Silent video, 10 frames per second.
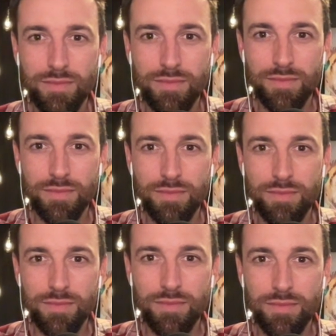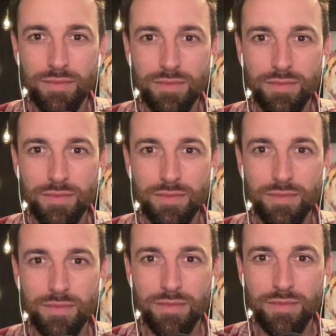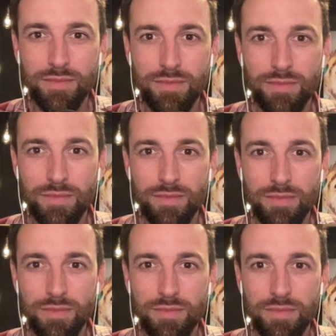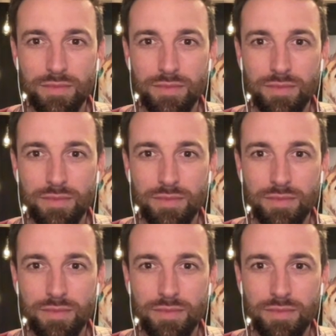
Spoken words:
No words are spoken by the person on screen.